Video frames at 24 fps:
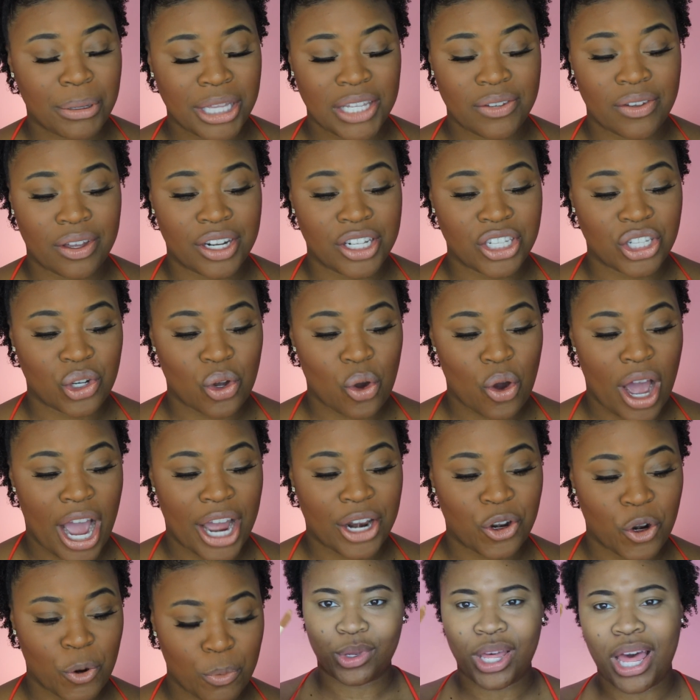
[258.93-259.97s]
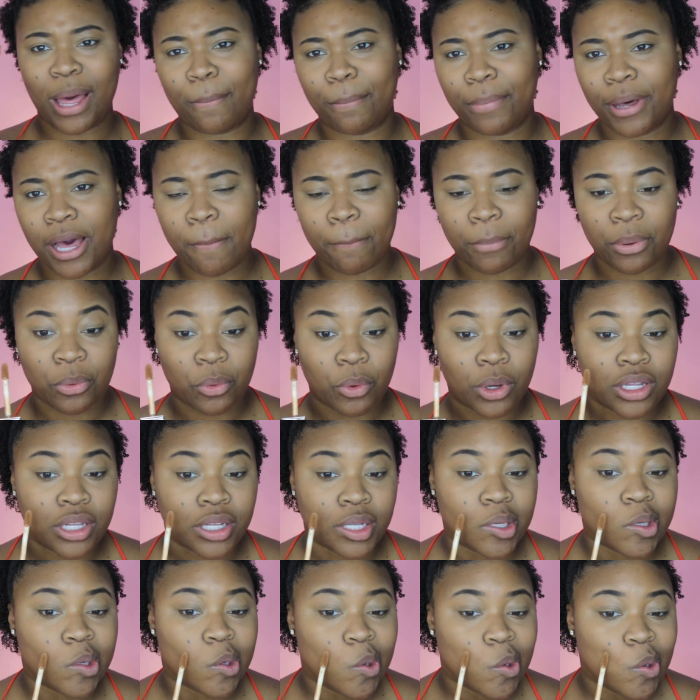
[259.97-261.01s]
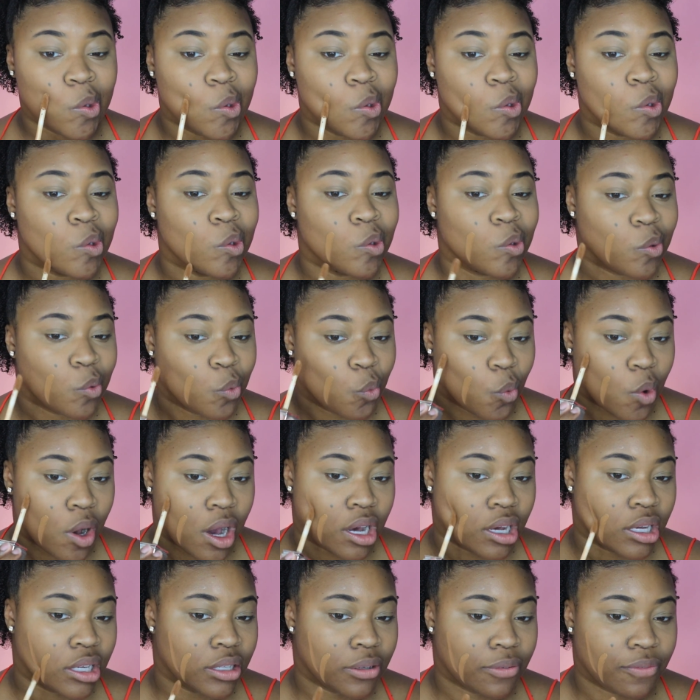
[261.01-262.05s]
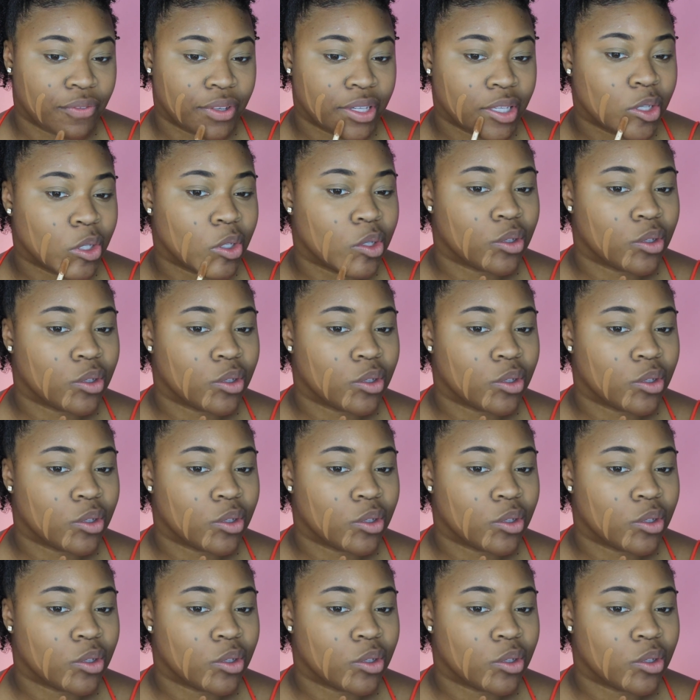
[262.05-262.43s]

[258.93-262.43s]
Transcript: put this foundation on, I normally have to do about like 4 or